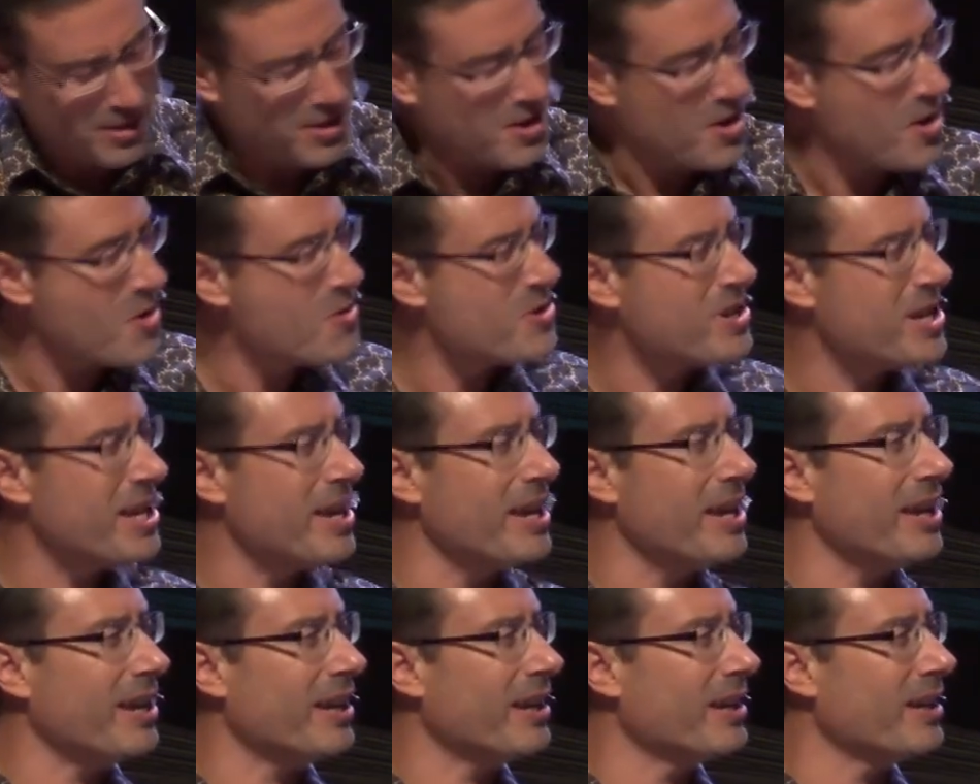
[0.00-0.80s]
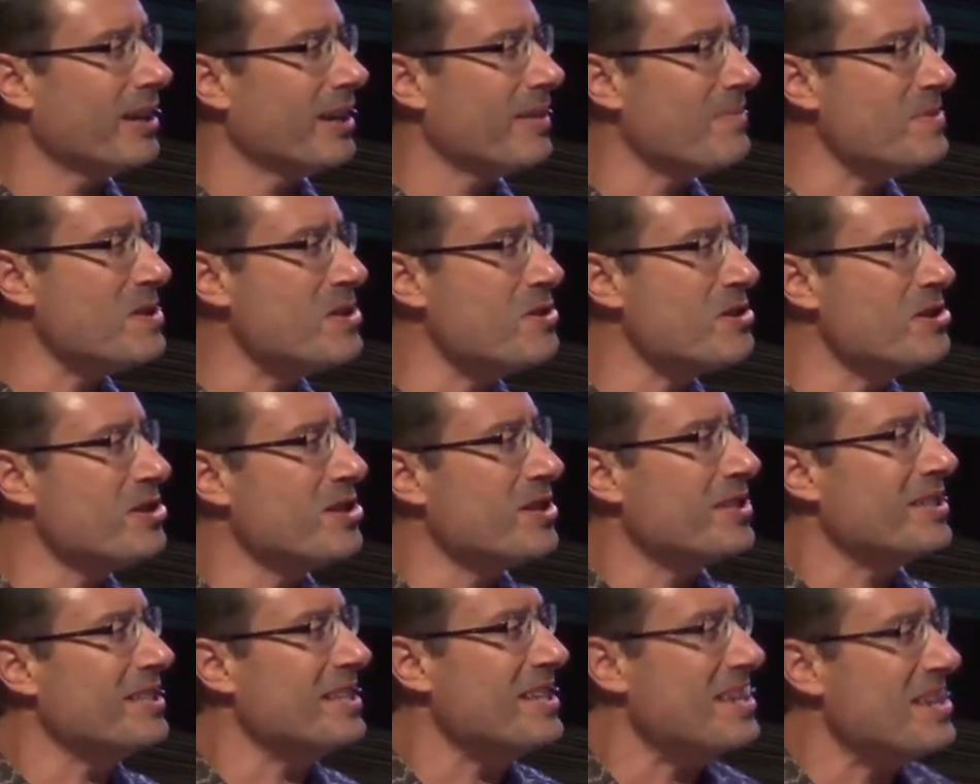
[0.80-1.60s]
O king, you can
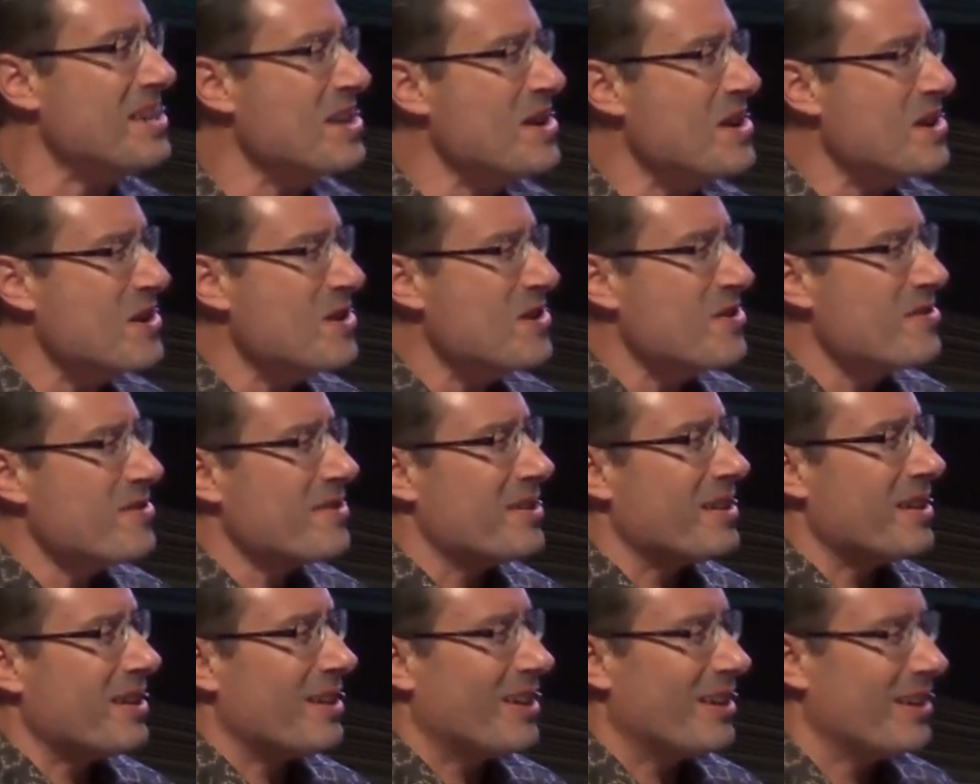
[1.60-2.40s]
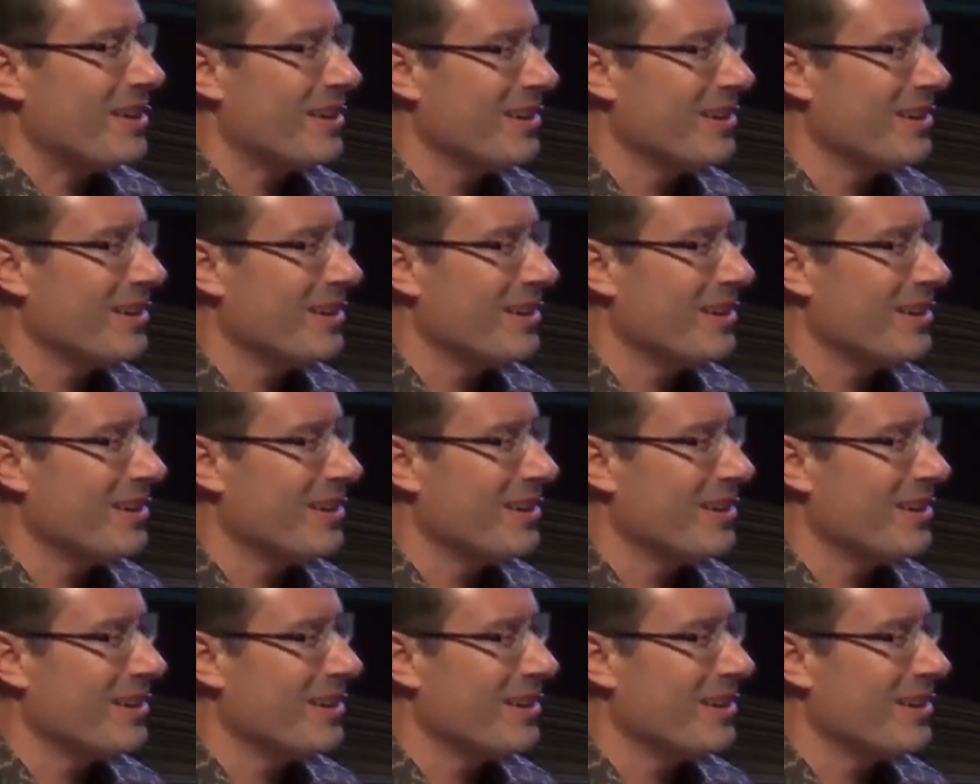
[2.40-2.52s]
just hear the